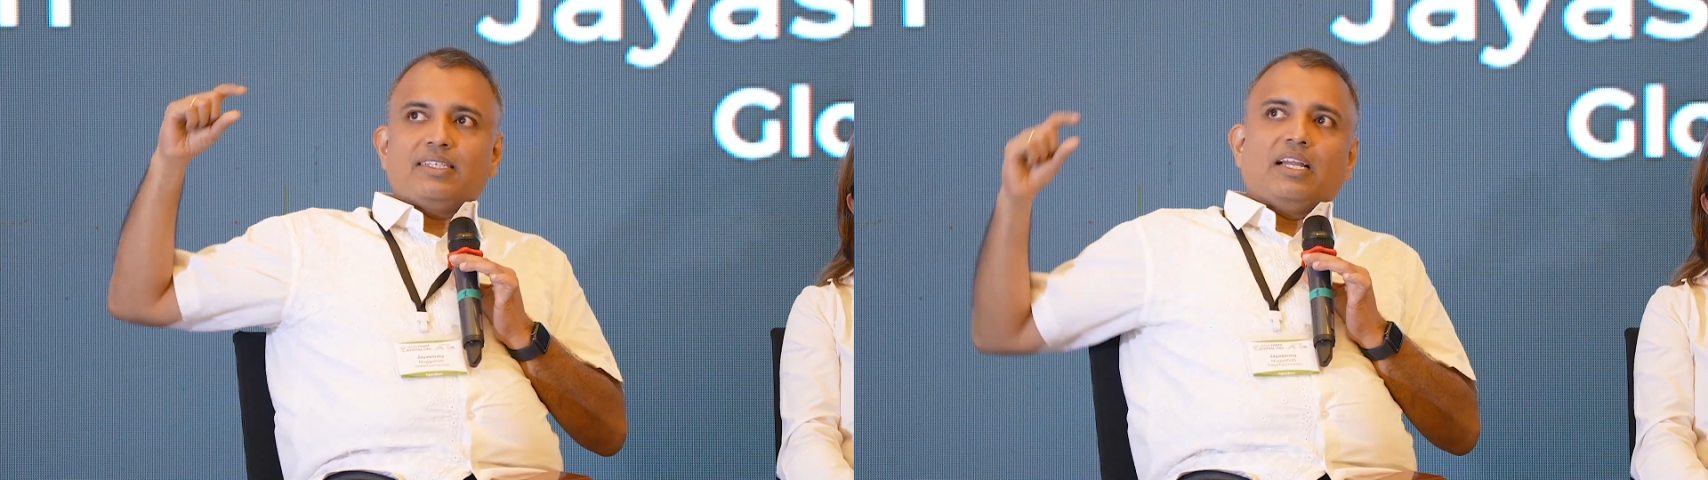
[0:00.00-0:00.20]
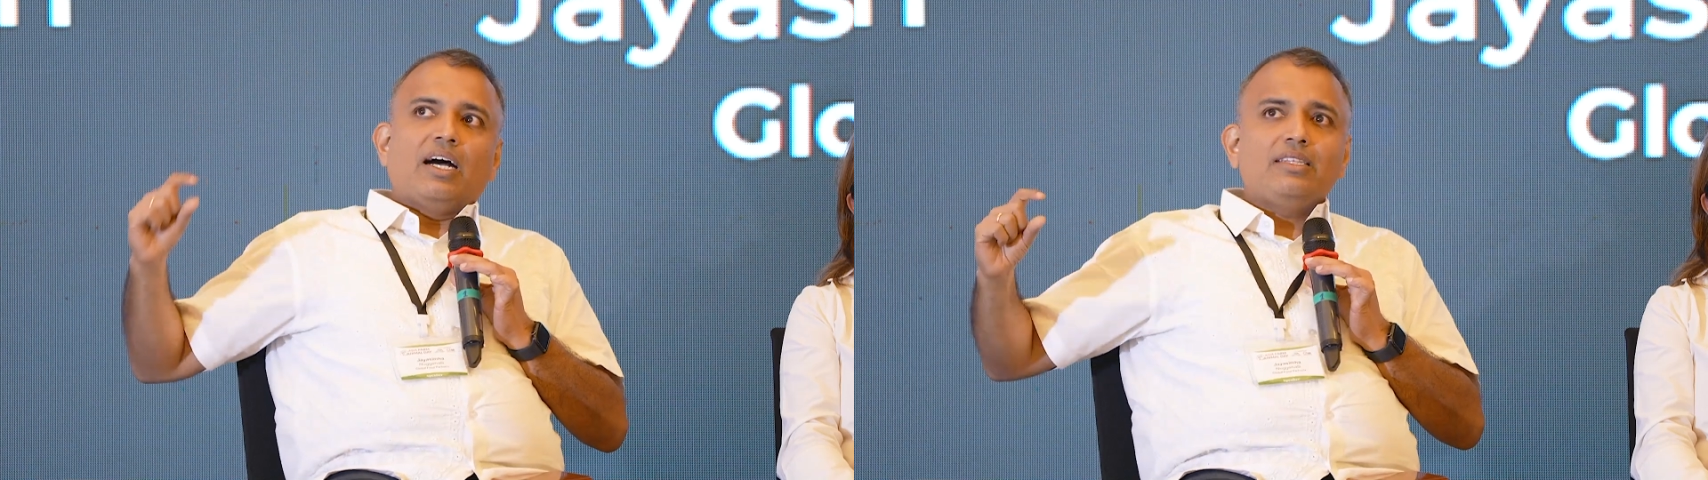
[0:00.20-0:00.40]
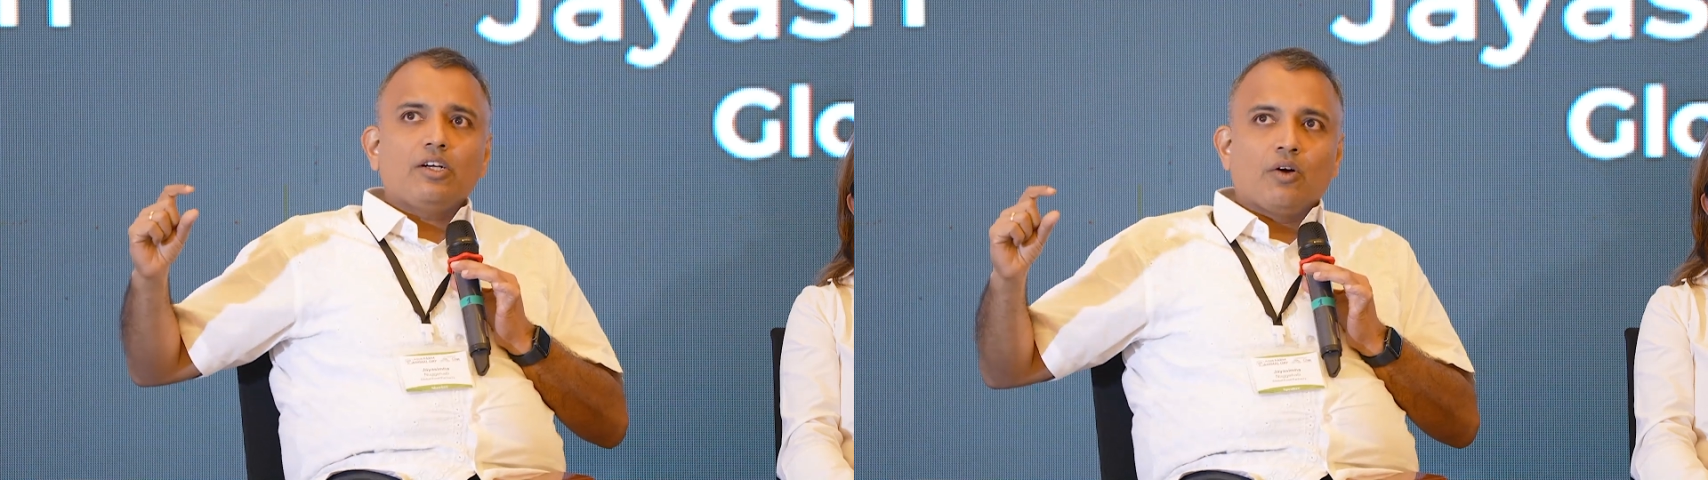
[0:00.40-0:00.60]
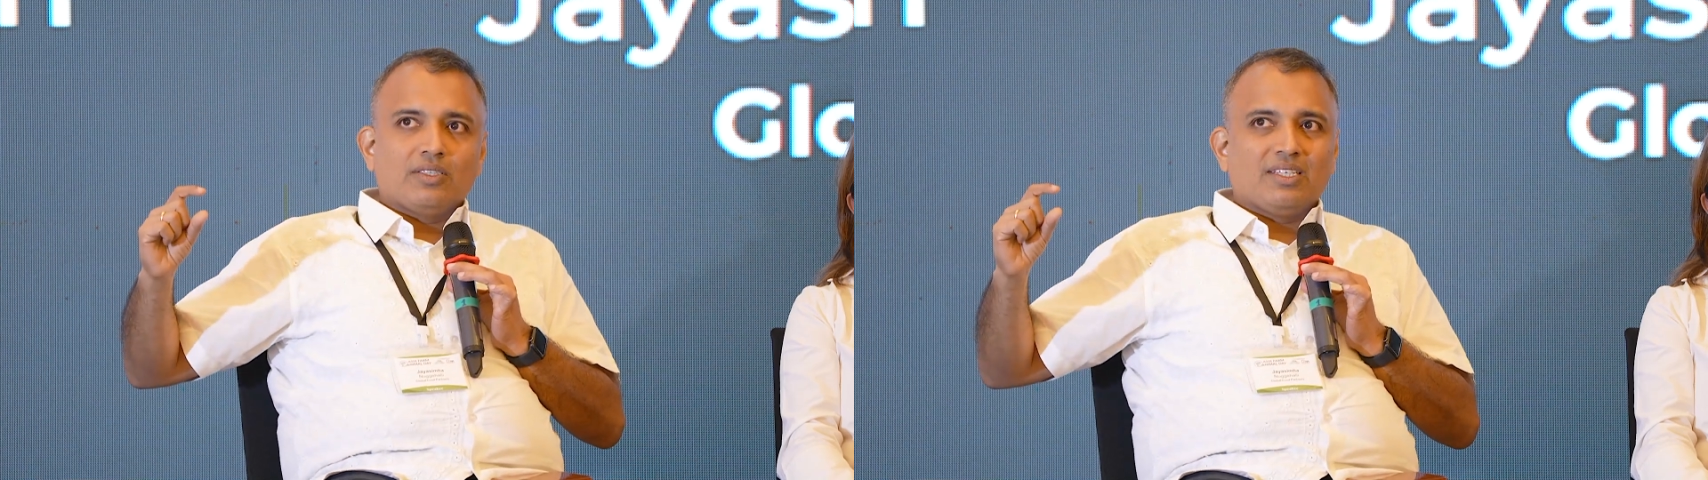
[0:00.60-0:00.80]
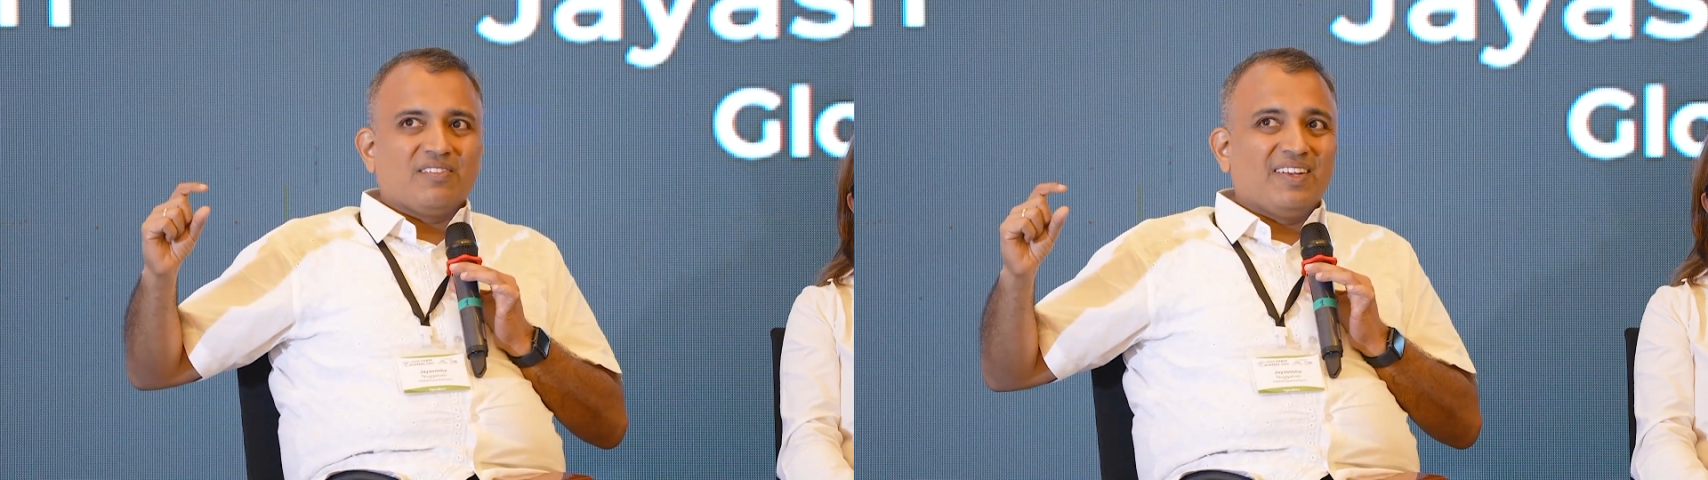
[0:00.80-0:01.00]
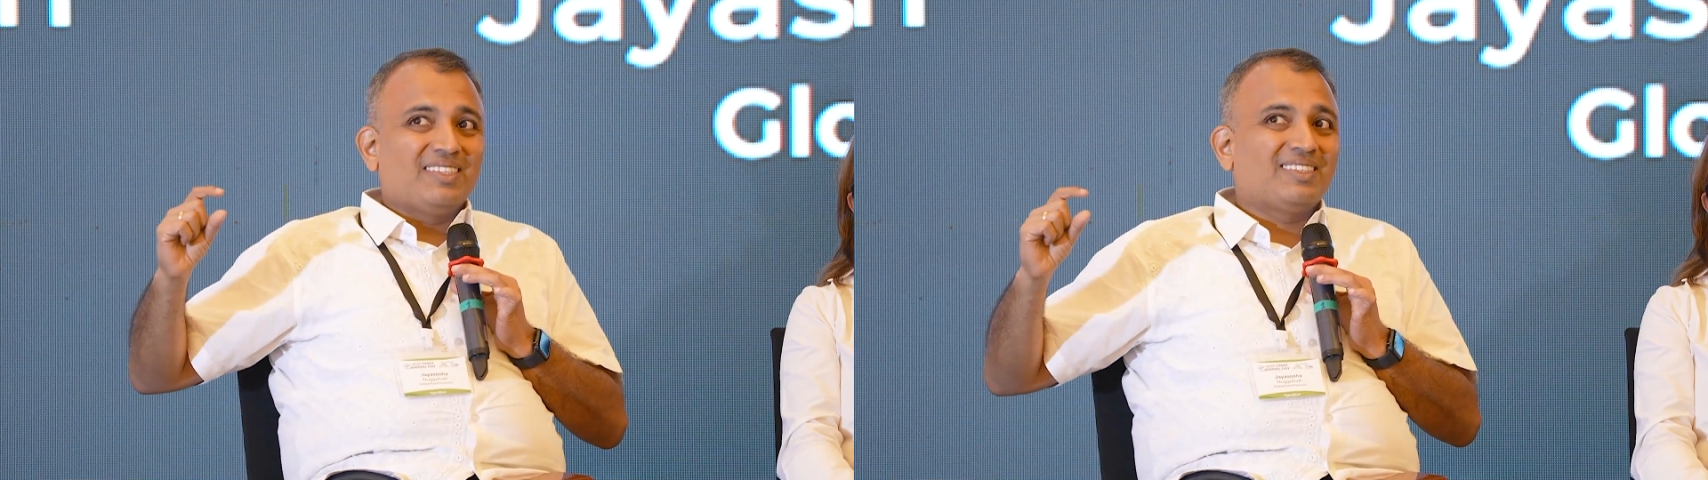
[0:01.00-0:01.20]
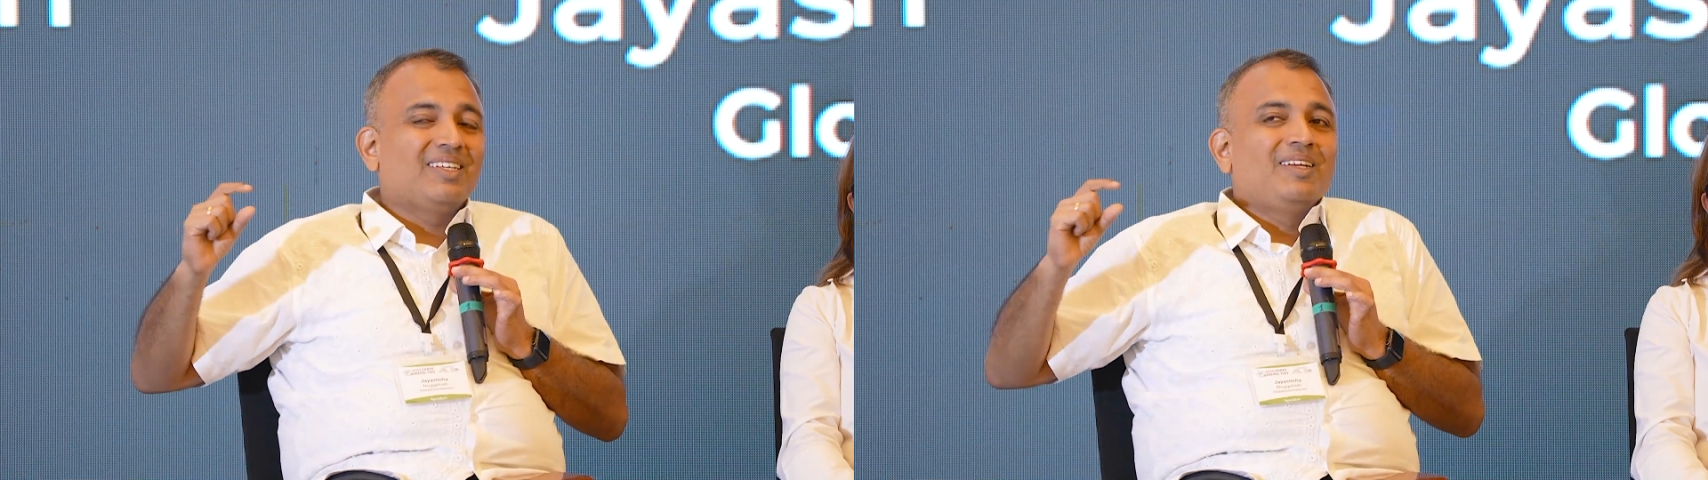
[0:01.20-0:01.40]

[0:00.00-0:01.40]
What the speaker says: another consequence,